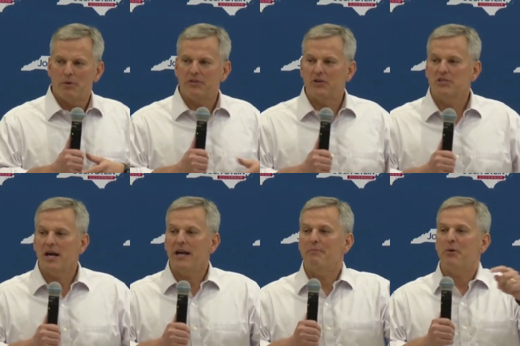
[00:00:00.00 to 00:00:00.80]
But there's
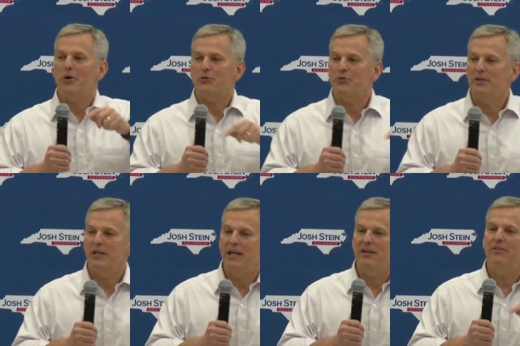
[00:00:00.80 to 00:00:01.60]
not a
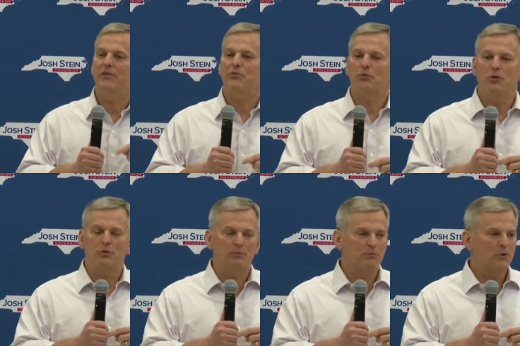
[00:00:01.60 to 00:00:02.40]
person in this
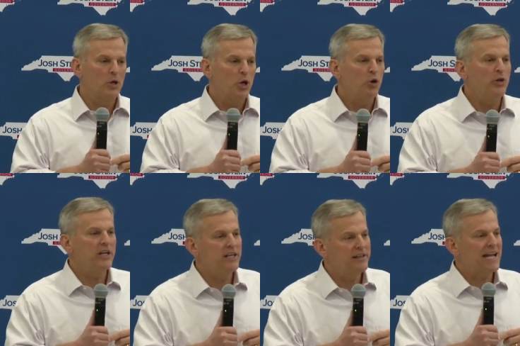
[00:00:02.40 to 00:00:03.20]
room
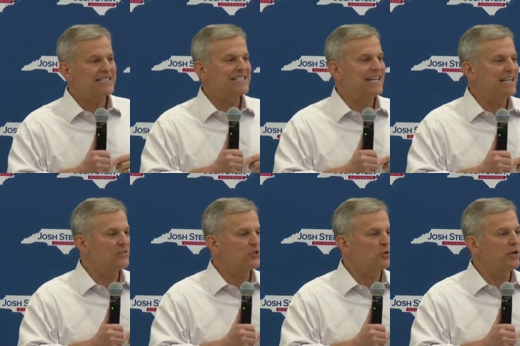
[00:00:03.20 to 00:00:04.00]
who needed that C
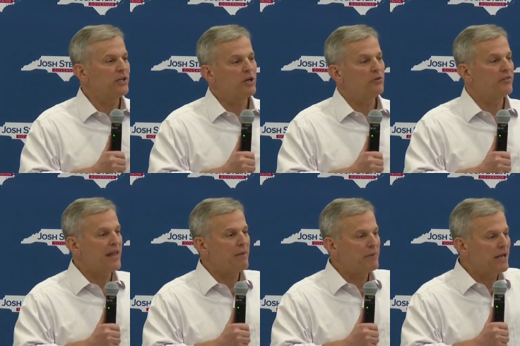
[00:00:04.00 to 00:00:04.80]
N N story to know
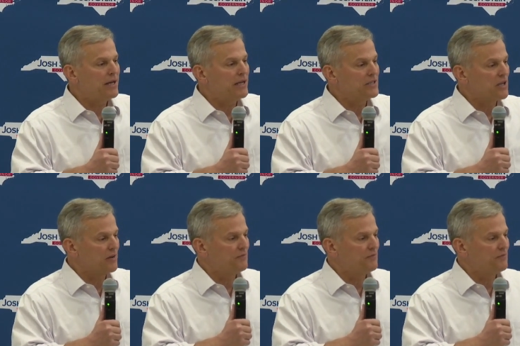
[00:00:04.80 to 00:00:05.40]
that that man is